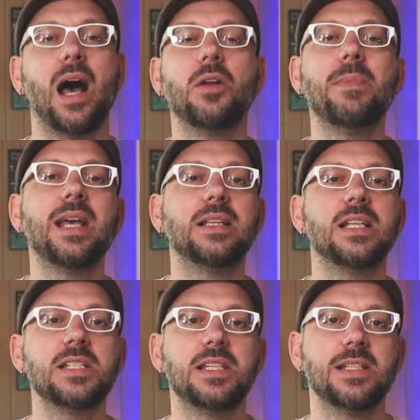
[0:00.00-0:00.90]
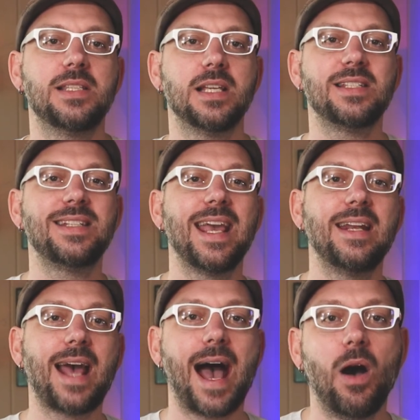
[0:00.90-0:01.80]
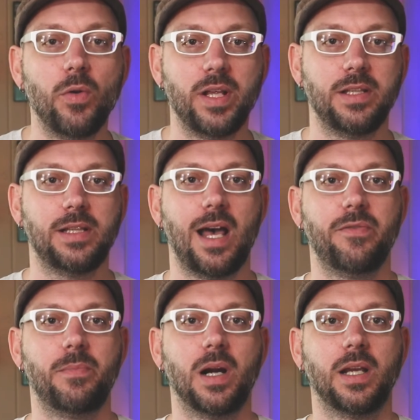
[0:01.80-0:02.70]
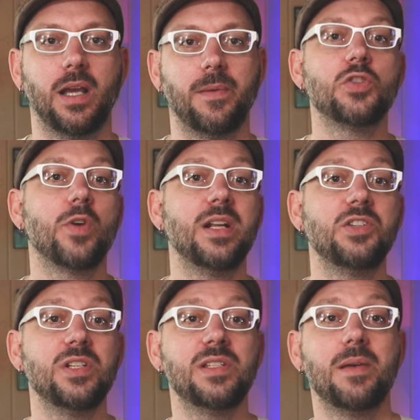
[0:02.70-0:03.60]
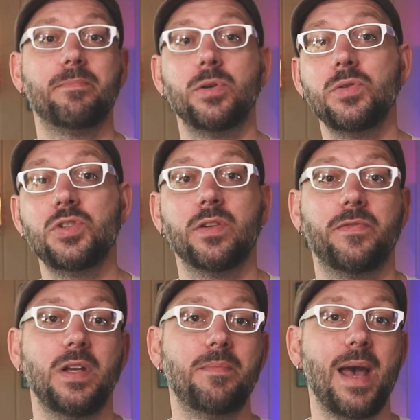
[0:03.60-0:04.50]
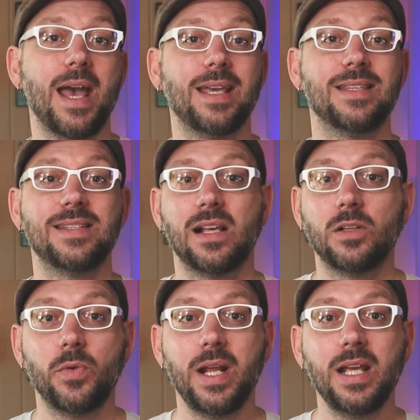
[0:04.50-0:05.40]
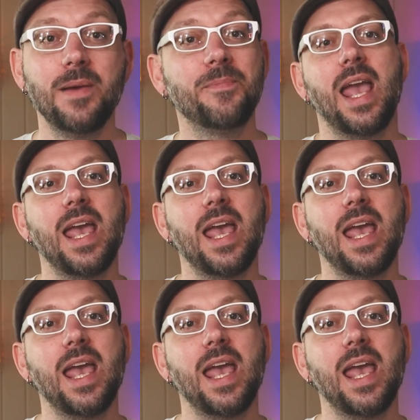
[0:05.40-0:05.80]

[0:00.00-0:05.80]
how to make listings that stand out in the live market, strategies that boost your feedback and seller rating,